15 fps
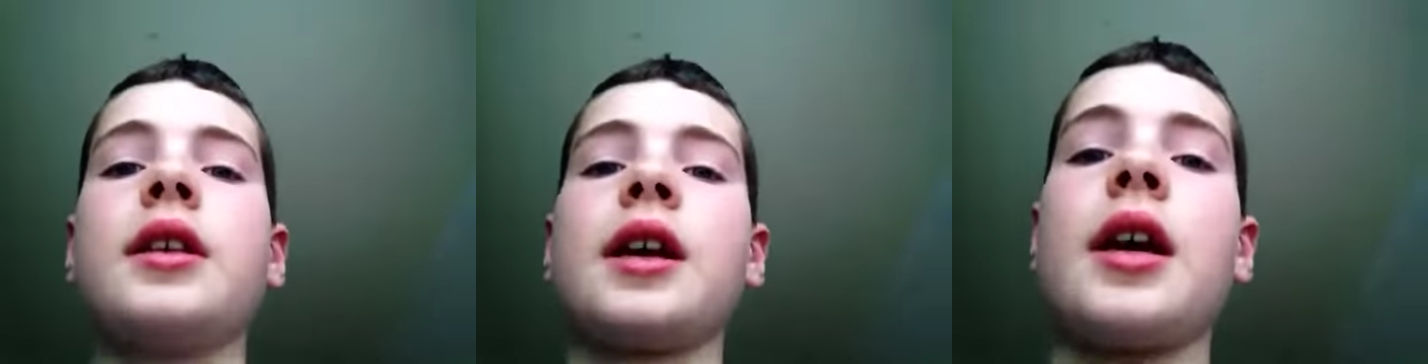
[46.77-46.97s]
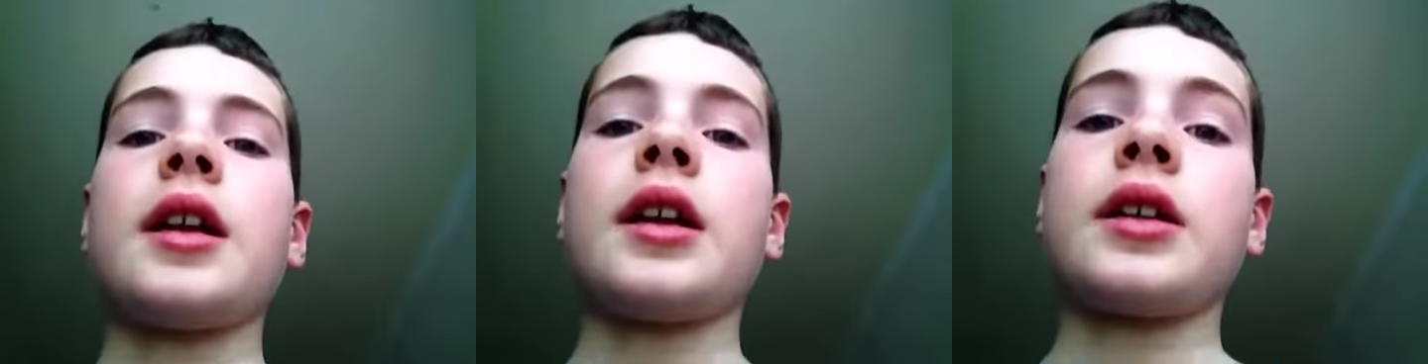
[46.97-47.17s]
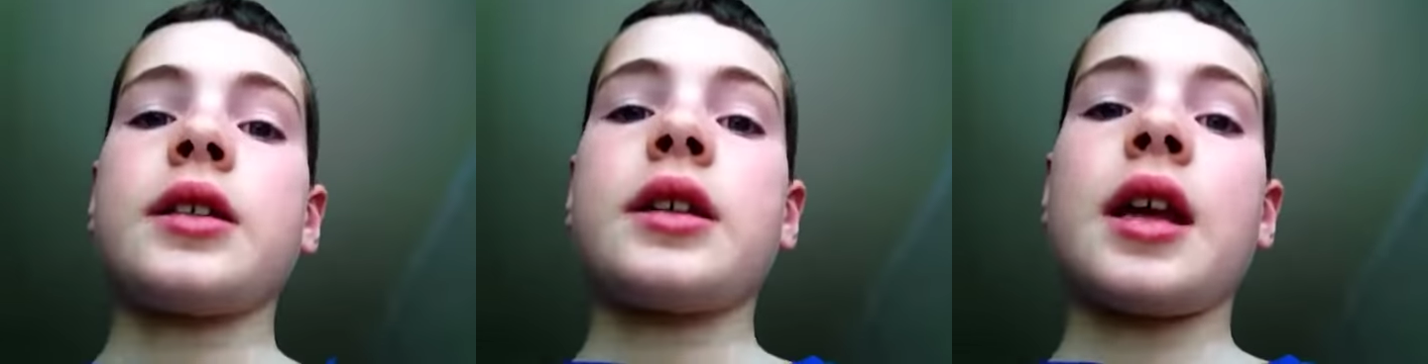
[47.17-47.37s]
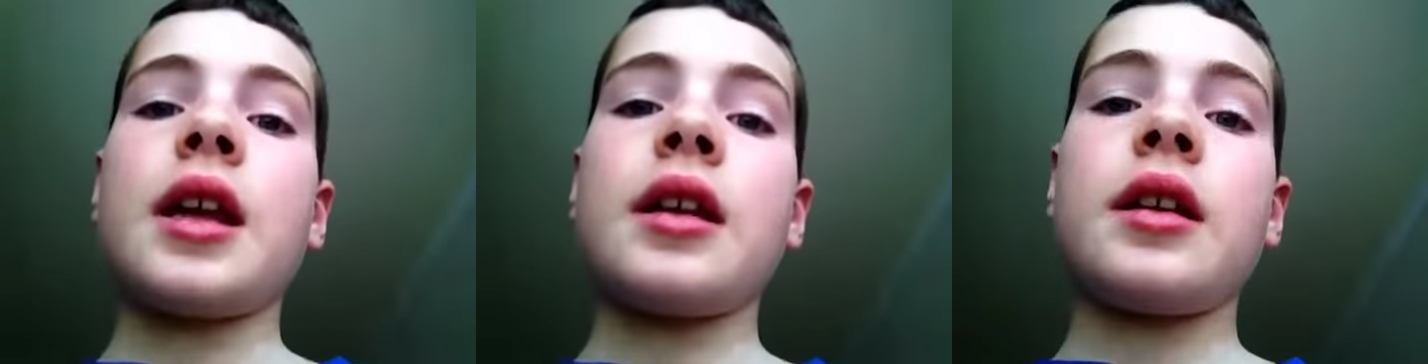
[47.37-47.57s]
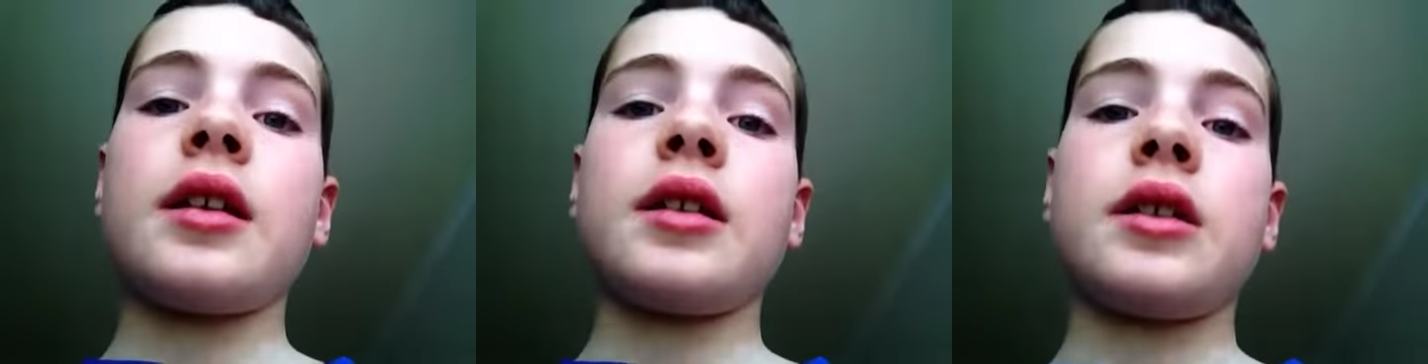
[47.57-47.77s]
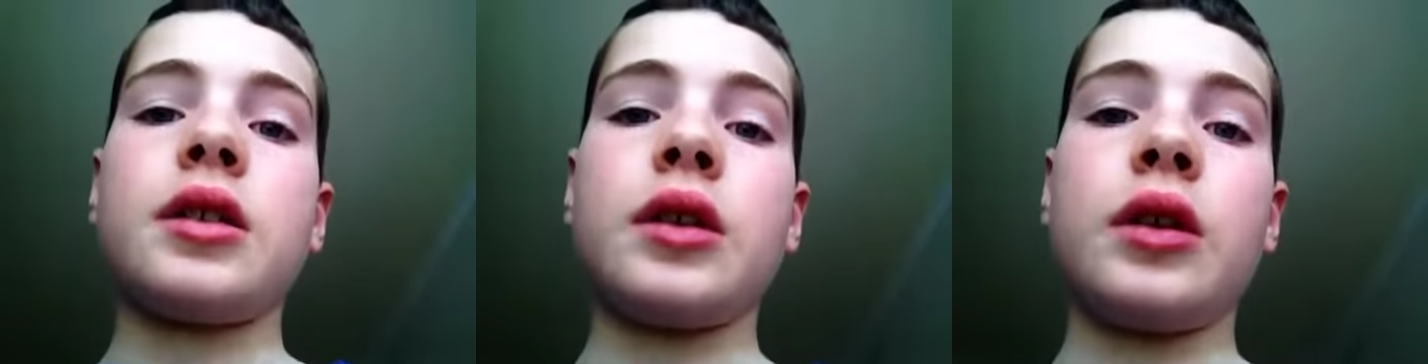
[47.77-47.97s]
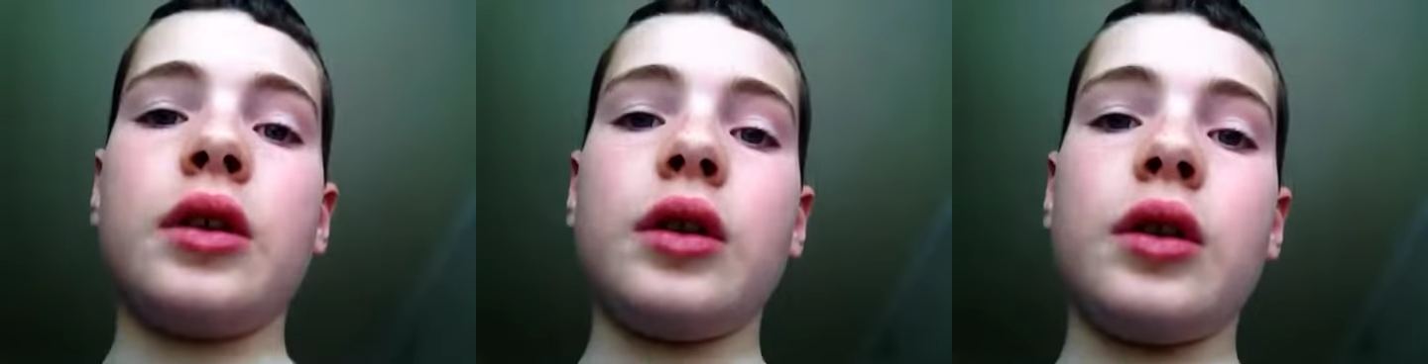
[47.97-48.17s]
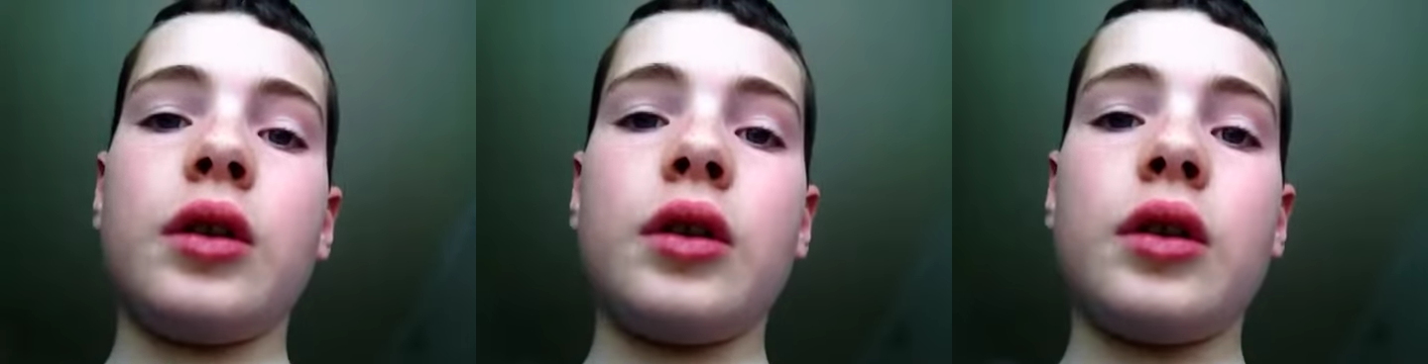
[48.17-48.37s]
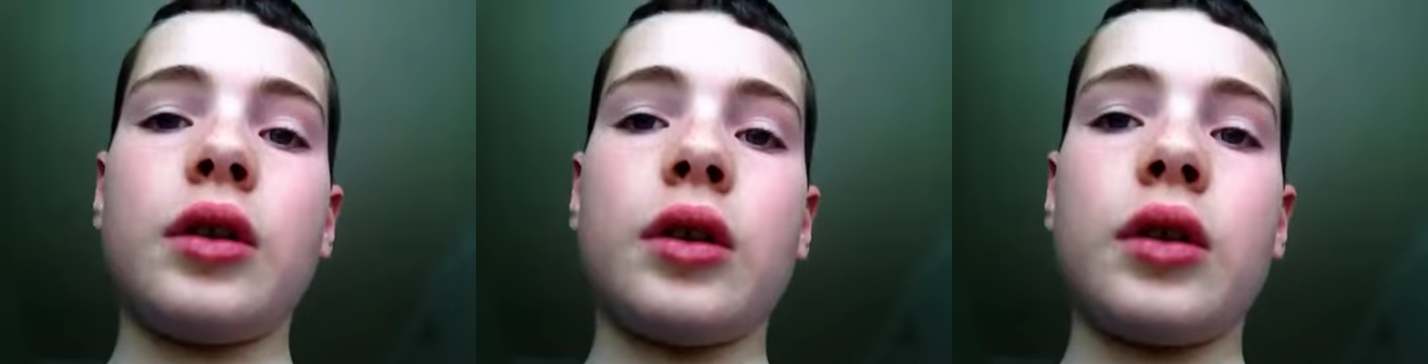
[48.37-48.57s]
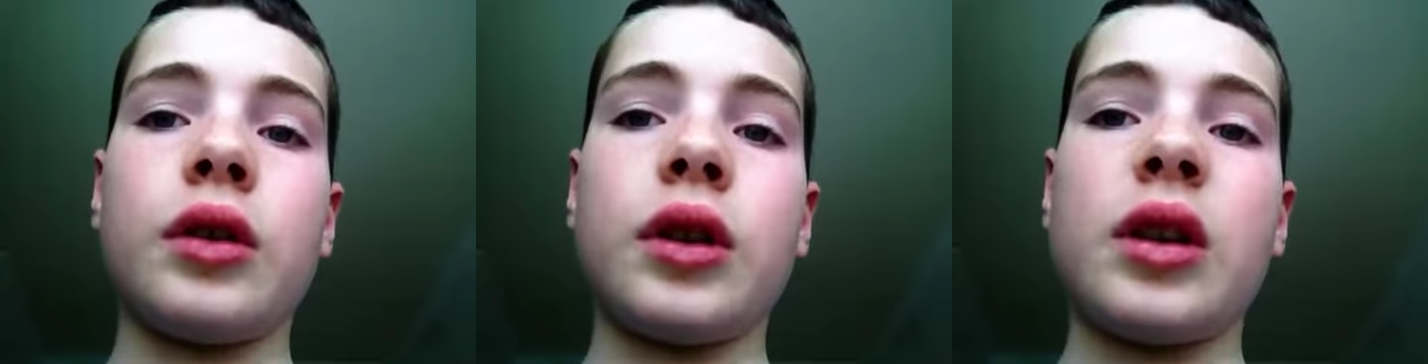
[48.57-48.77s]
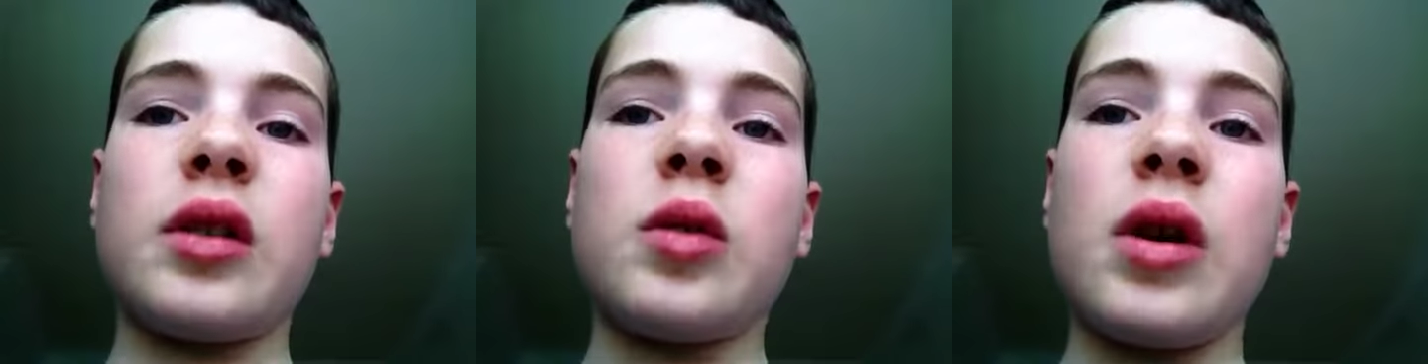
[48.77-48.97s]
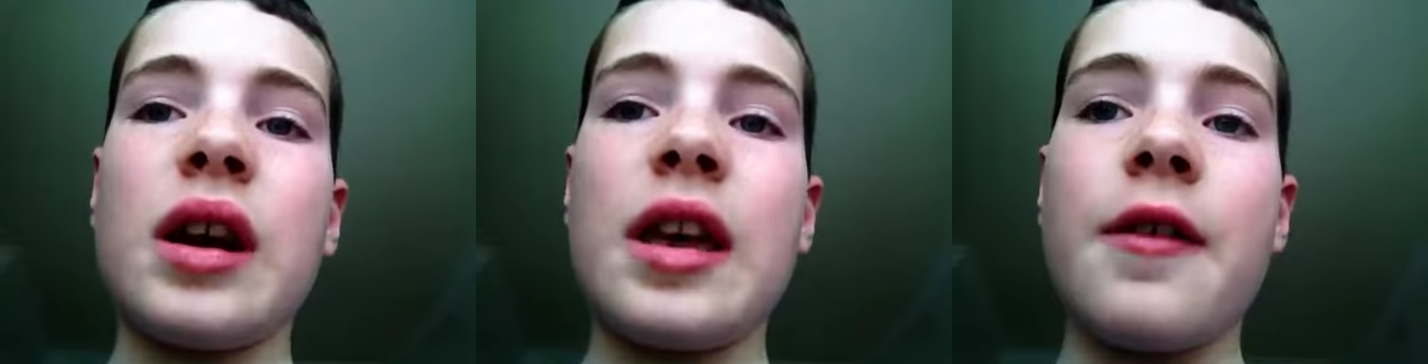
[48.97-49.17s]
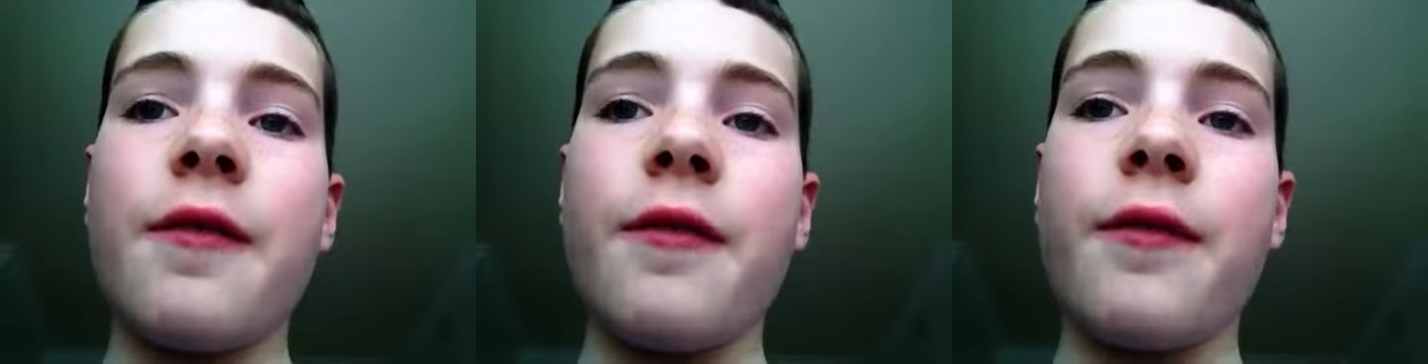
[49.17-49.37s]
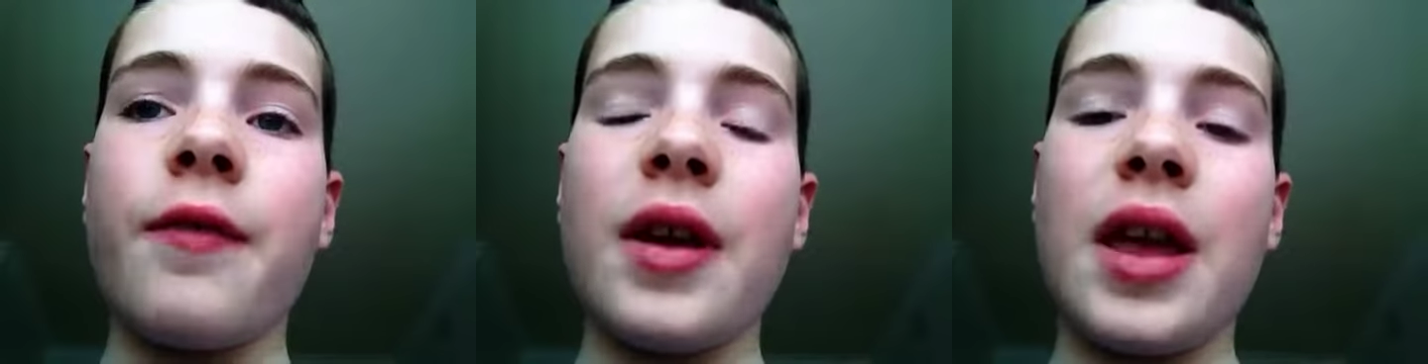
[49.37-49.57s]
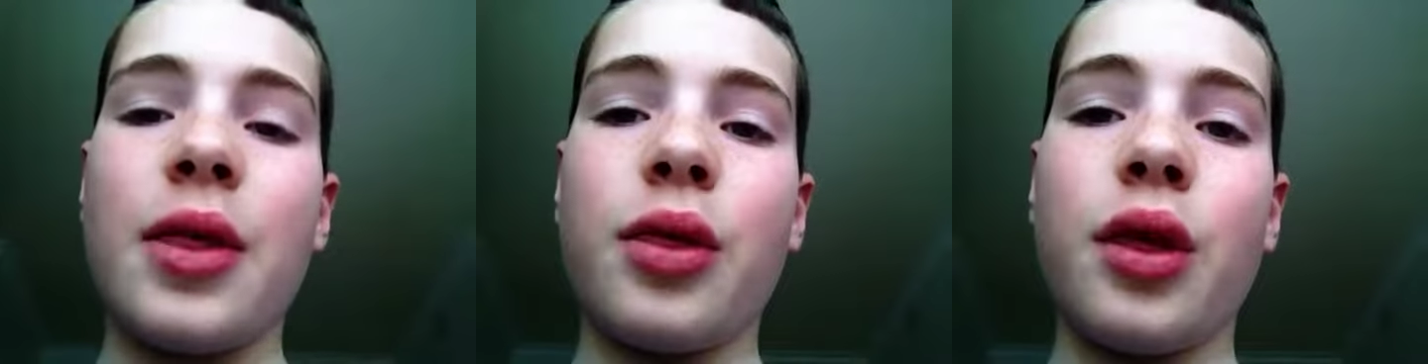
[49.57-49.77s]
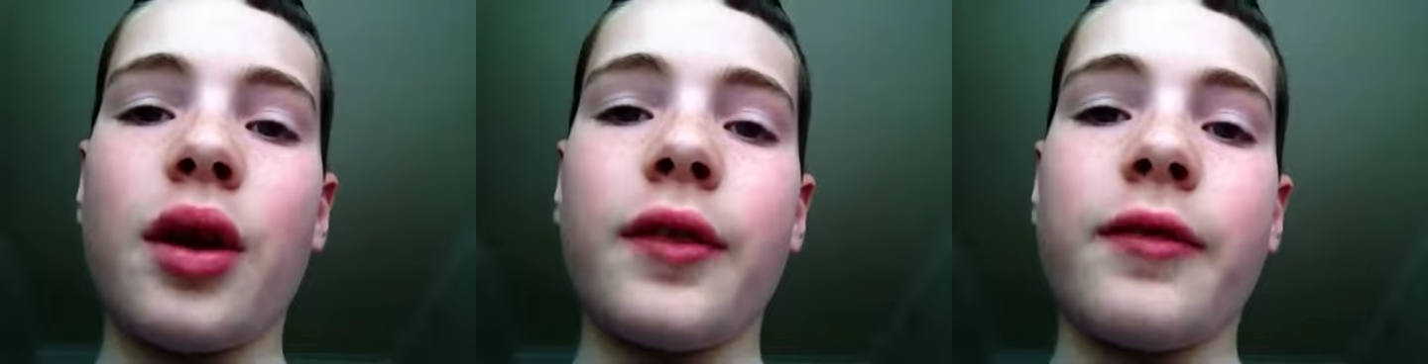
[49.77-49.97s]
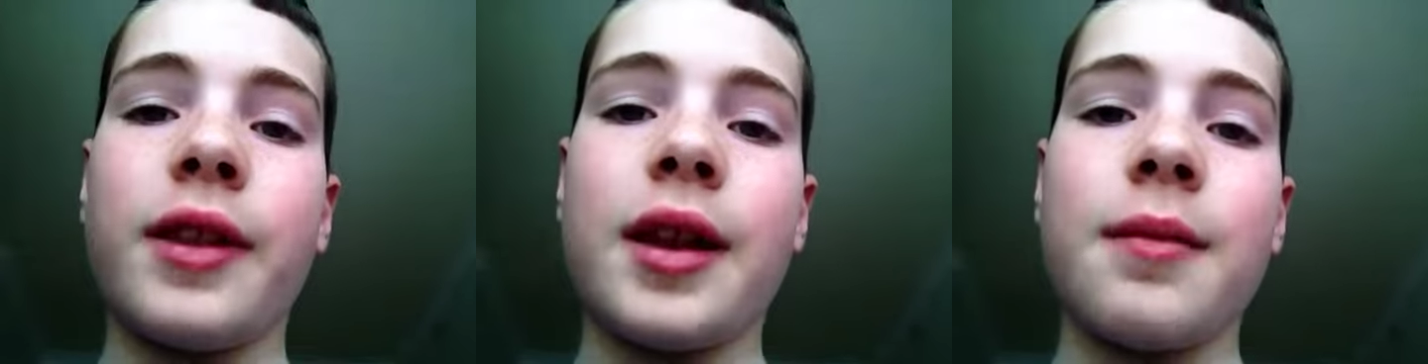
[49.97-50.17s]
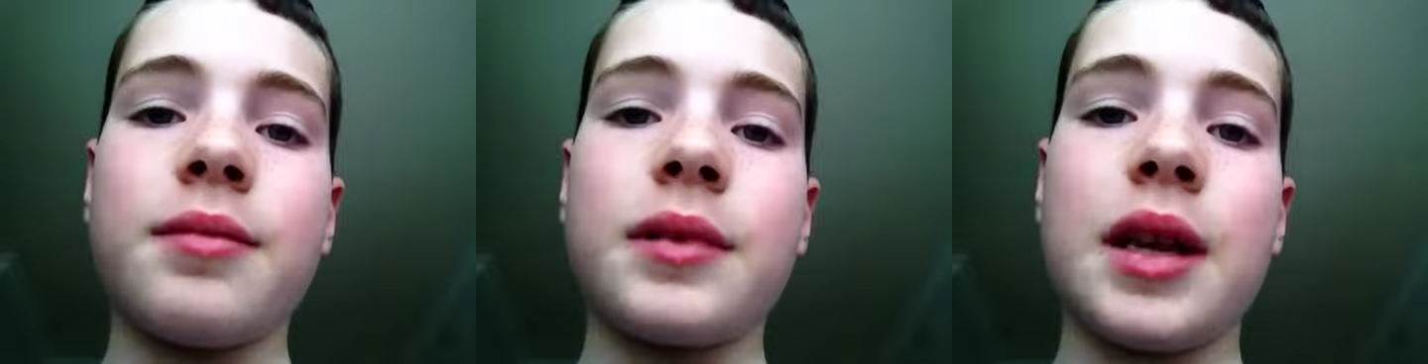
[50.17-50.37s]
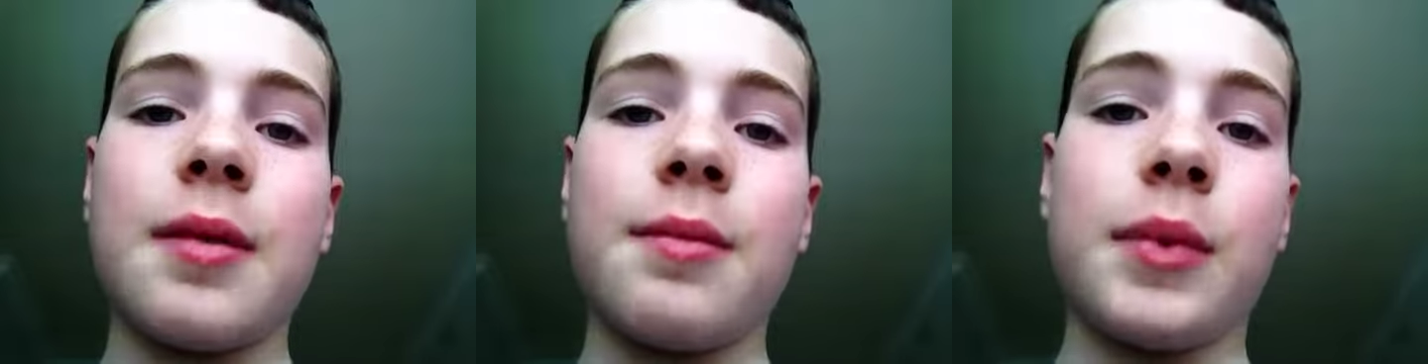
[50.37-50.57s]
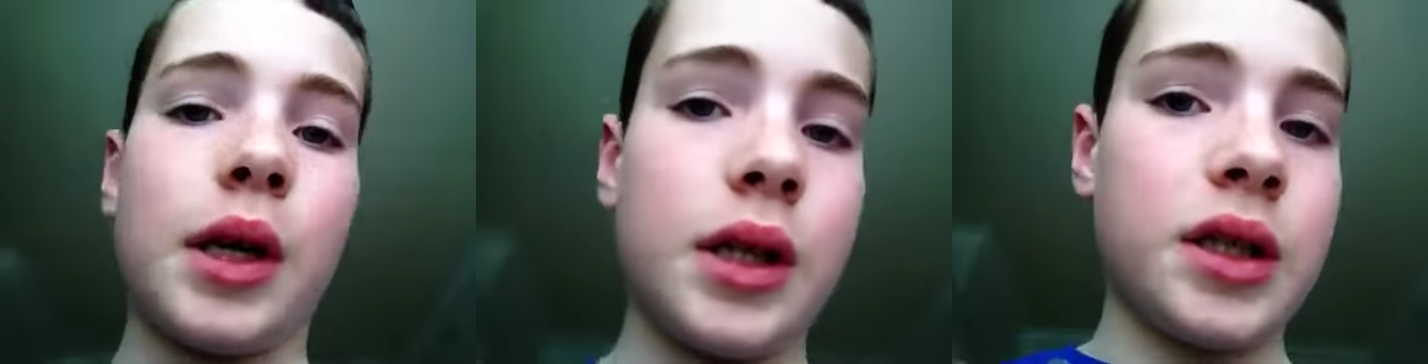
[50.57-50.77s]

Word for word: And I'll send it to you on the 25th of September.